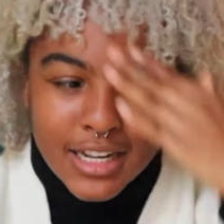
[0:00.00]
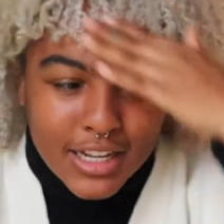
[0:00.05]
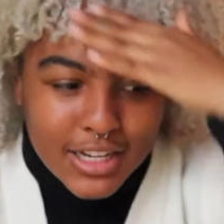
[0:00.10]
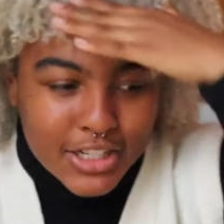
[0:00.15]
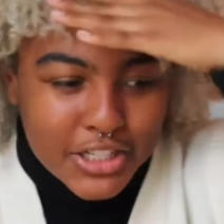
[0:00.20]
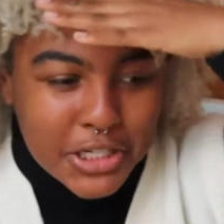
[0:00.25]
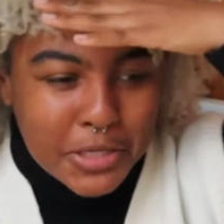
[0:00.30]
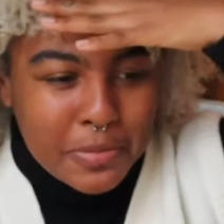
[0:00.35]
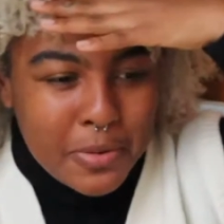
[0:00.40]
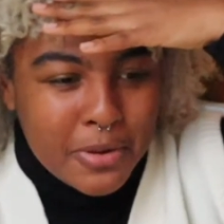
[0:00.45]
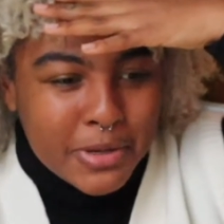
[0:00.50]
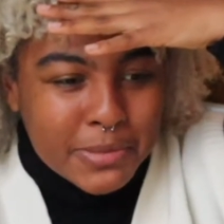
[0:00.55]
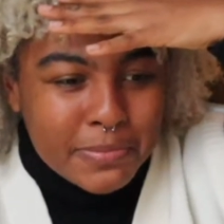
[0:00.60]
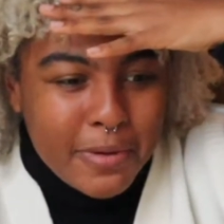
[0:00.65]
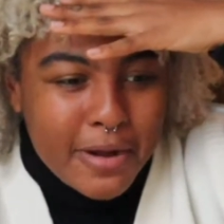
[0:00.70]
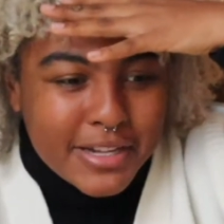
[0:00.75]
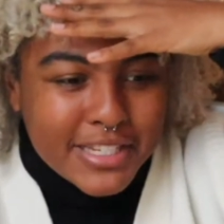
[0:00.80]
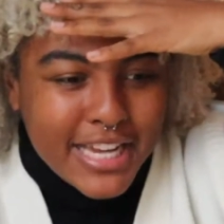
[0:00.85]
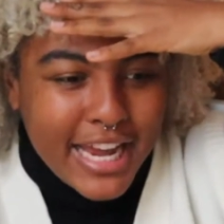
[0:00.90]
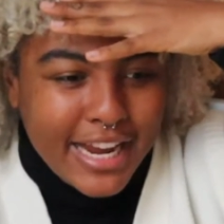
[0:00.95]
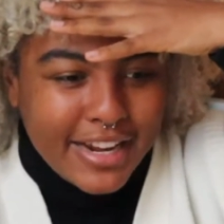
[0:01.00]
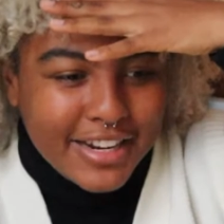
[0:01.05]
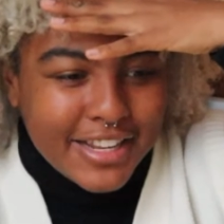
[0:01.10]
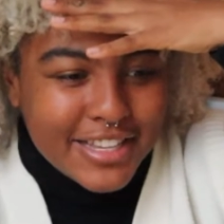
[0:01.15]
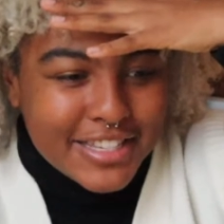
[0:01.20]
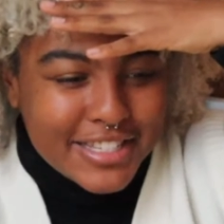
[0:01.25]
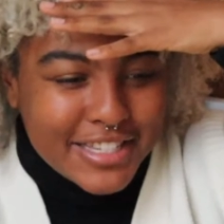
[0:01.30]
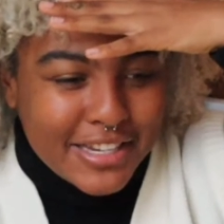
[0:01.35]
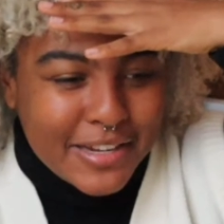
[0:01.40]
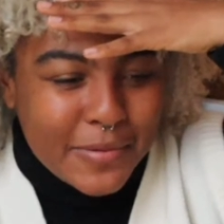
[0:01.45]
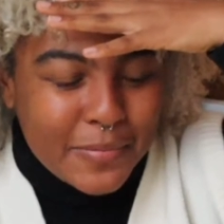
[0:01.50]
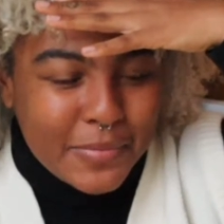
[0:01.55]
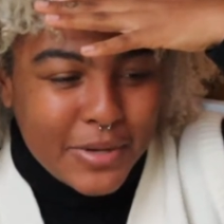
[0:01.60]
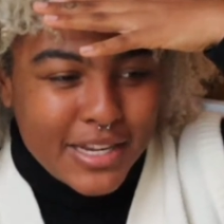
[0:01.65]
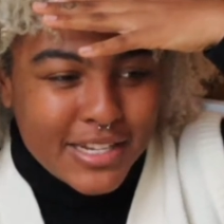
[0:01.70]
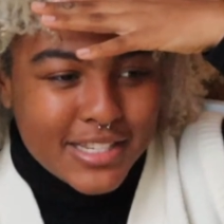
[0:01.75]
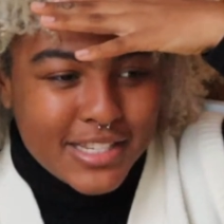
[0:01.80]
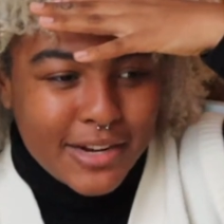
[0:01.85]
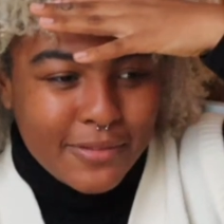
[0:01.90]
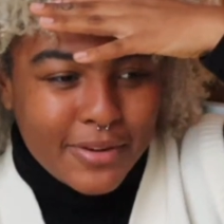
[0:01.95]
She won't spontaneously
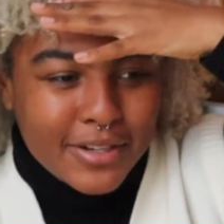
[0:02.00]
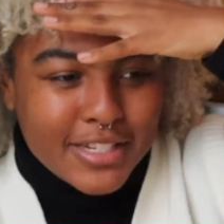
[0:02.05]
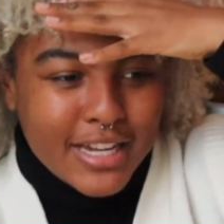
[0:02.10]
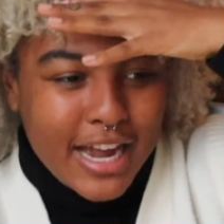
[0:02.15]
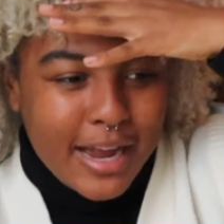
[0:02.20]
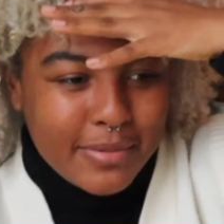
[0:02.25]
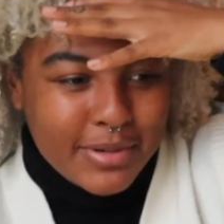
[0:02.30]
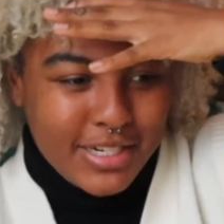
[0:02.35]
combust every time